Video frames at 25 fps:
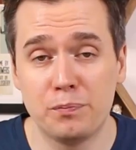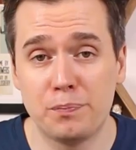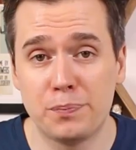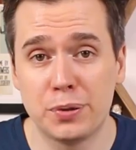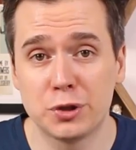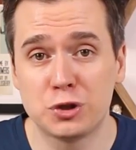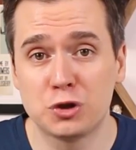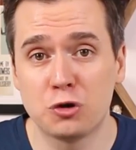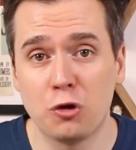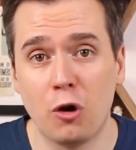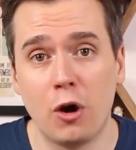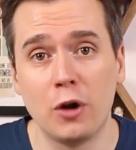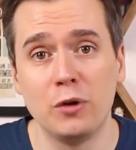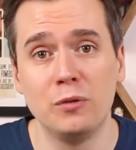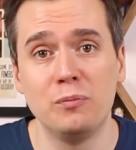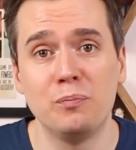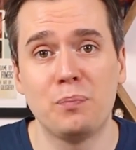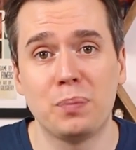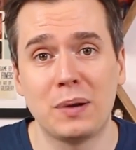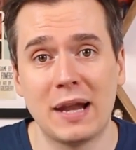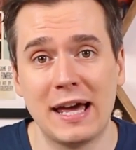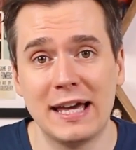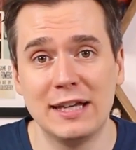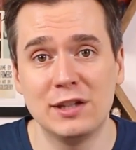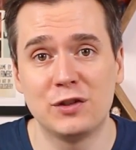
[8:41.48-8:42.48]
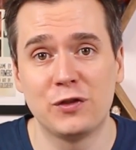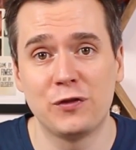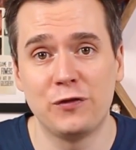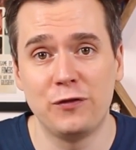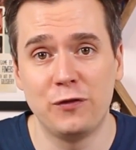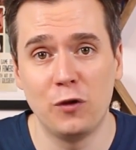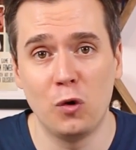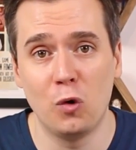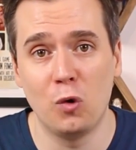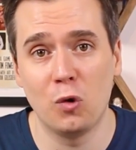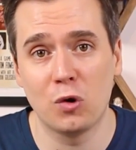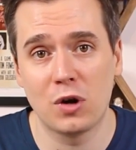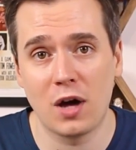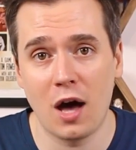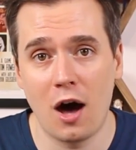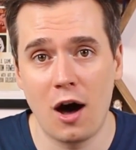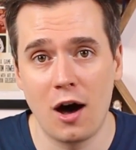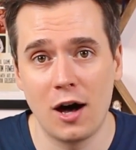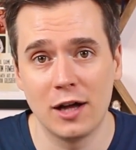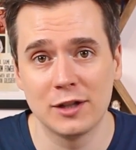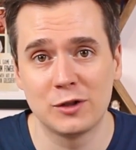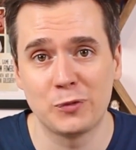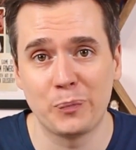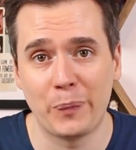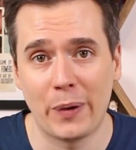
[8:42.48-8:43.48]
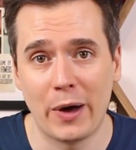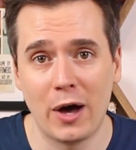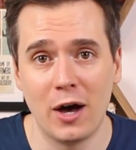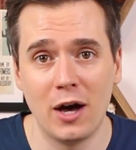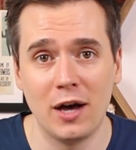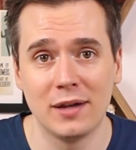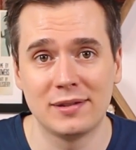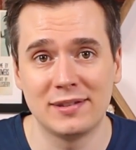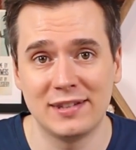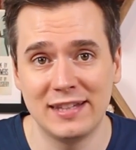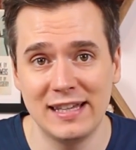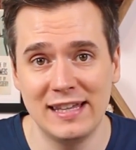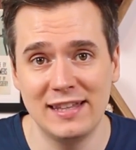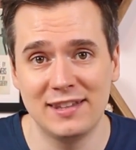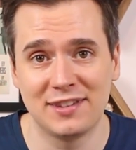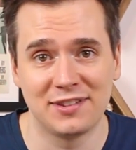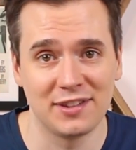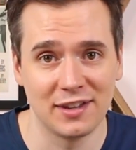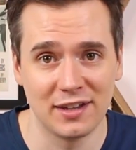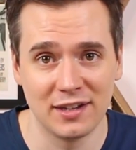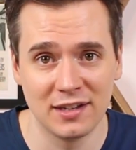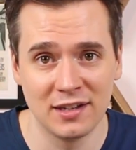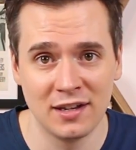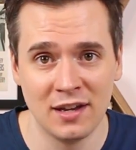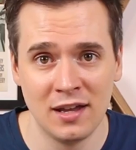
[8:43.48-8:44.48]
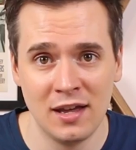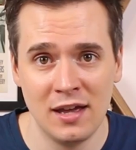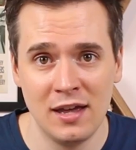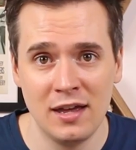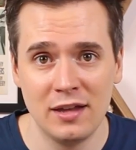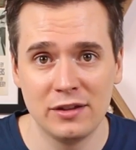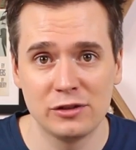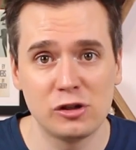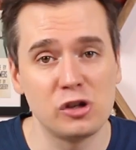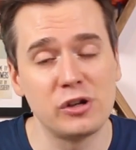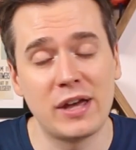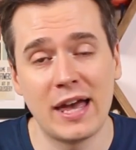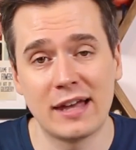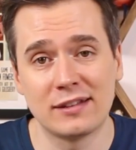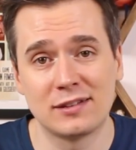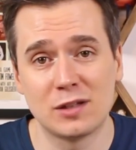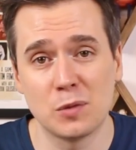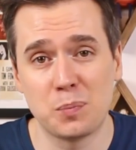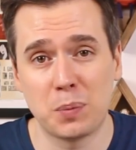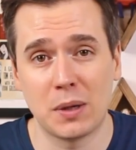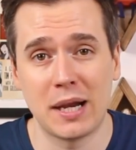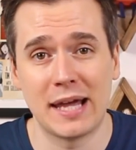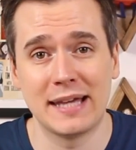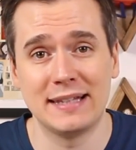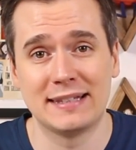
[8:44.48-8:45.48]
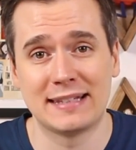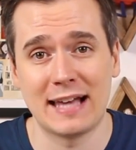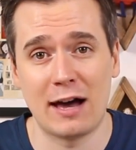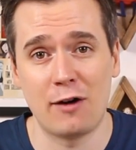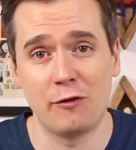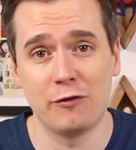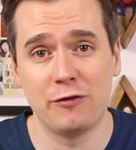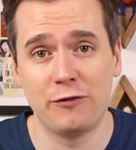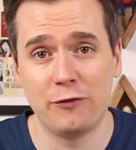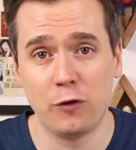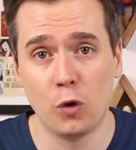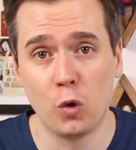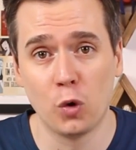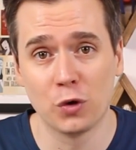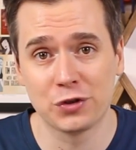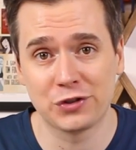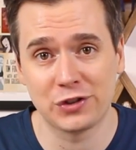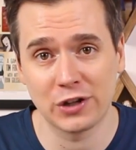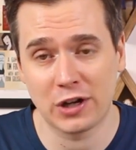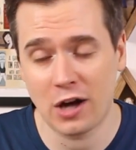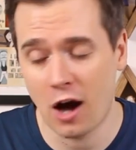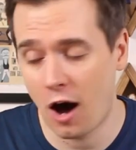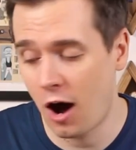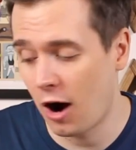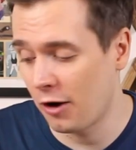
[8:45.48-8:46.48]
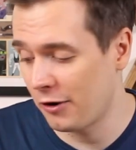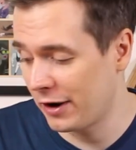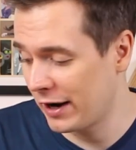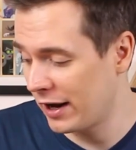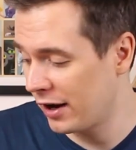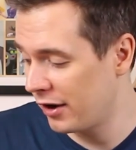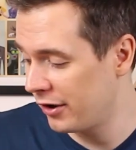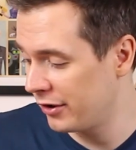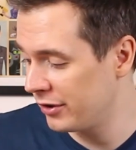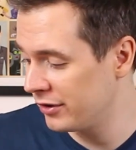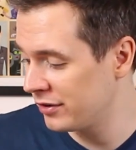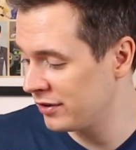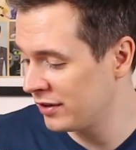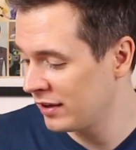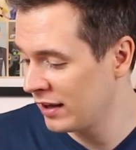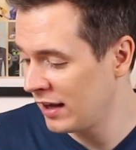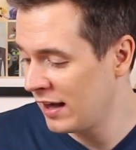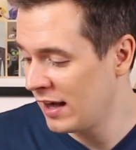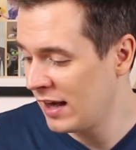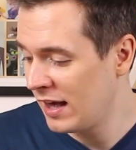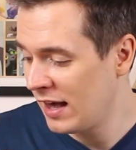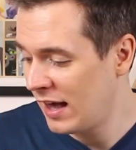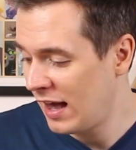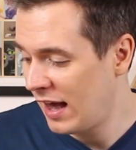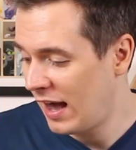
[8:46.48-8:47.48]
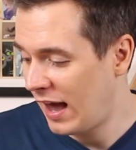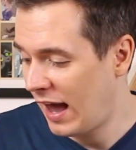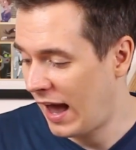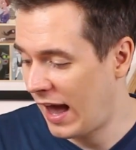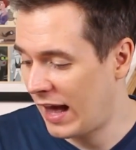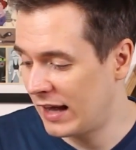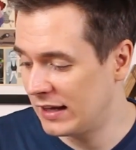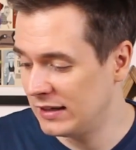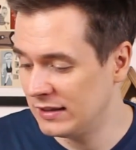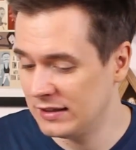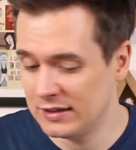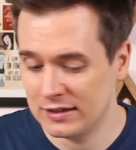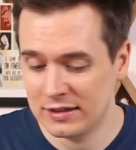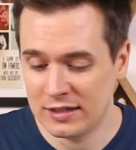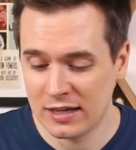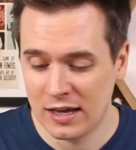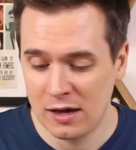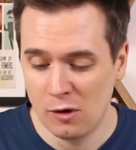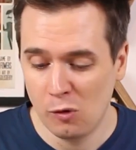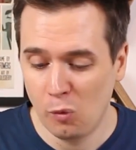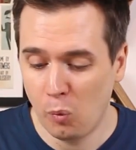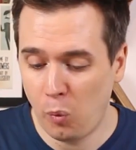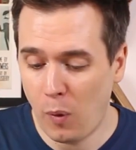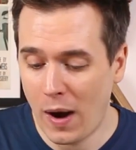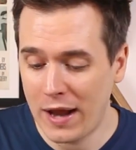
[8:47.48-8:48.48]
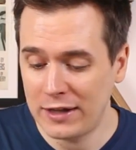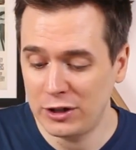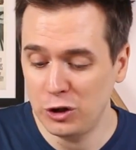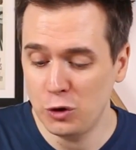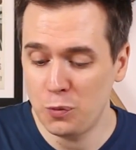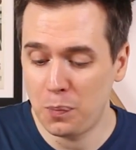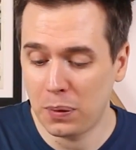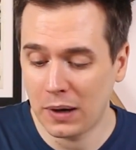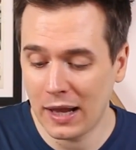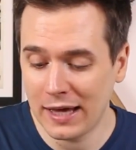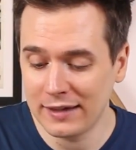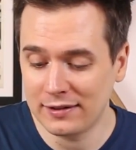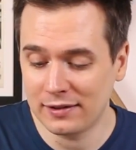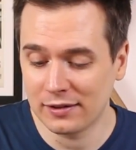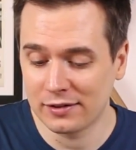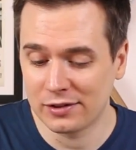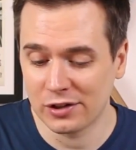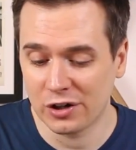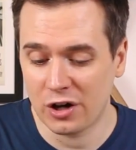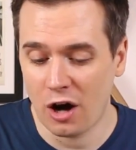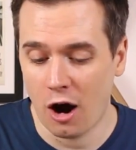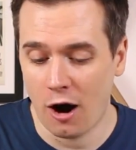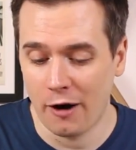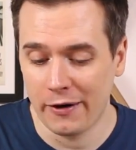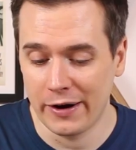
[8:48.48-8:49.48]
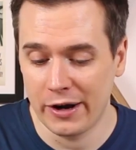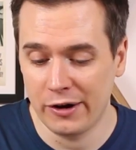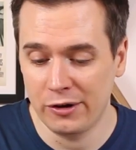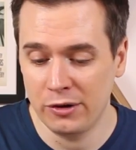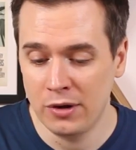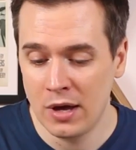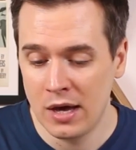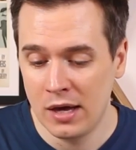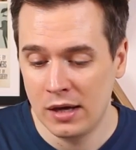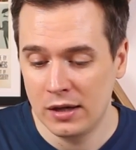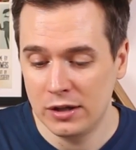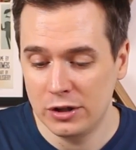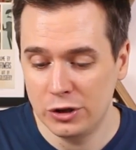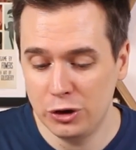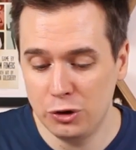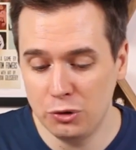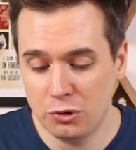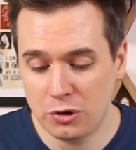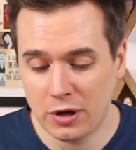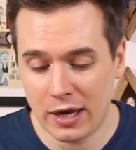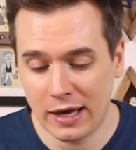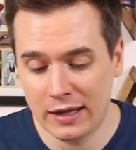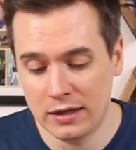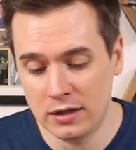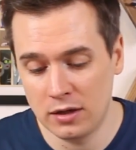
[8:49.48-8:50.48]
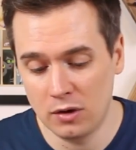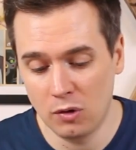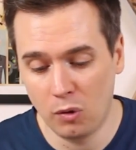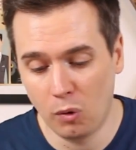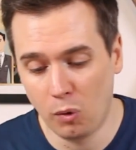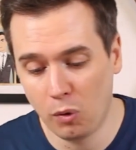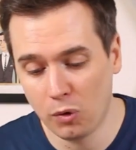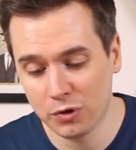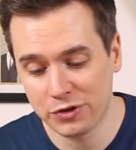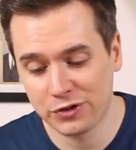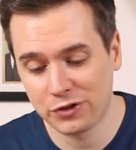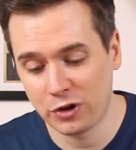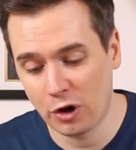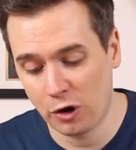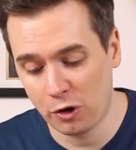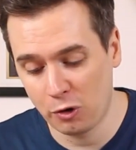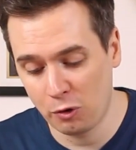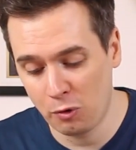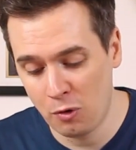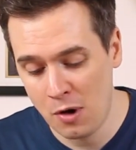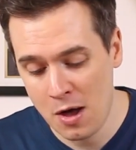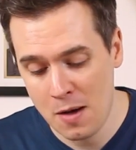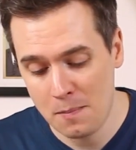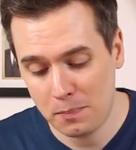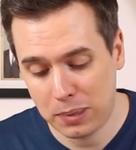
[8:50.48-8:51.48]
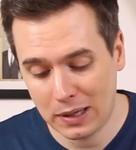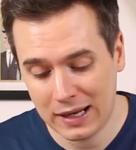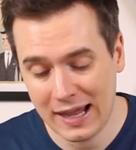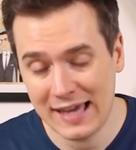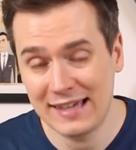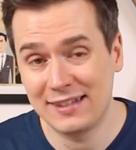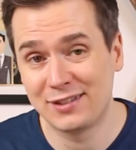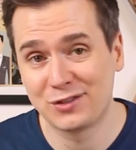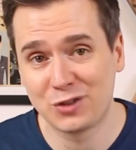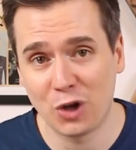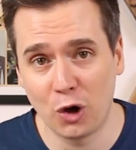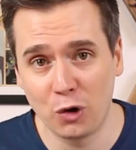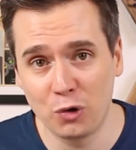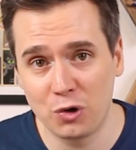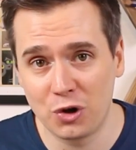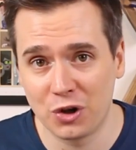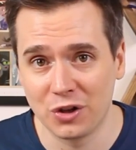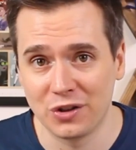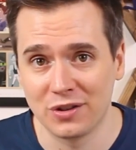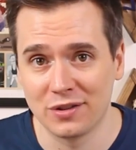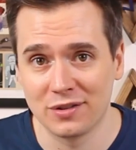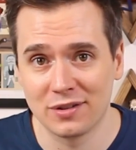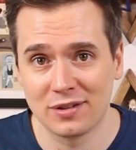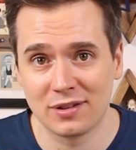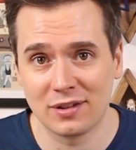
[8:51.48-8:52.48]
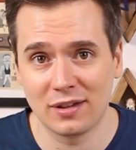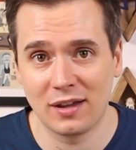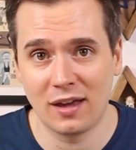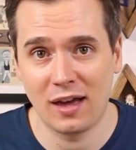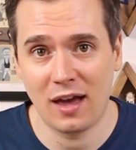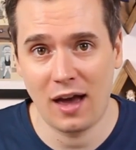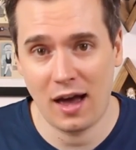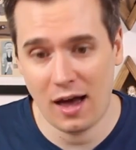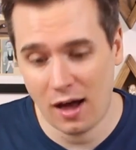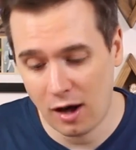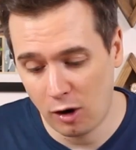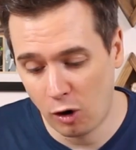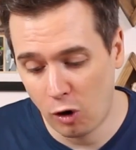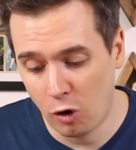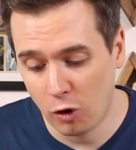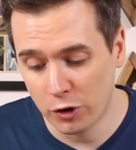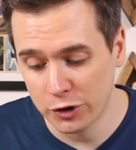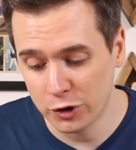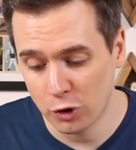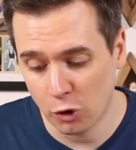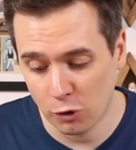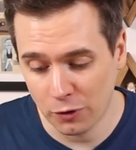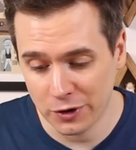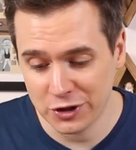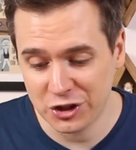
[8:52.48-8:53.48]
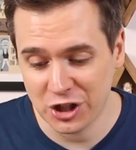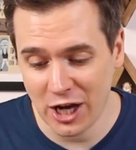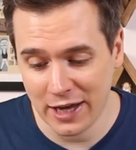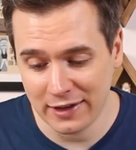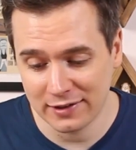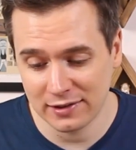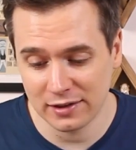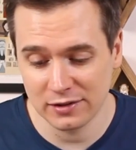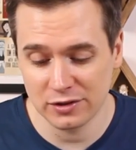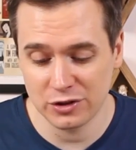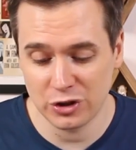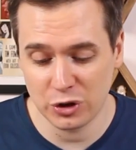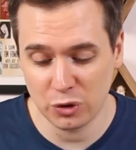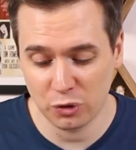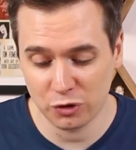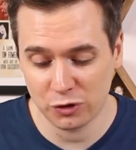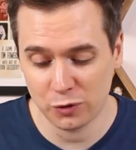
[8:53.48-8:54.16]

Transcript: Patron plays 4 cards per season, so he gets to place out 4 Sicarios. And when you place a Sicario, you can also place tokens on or adjacent to your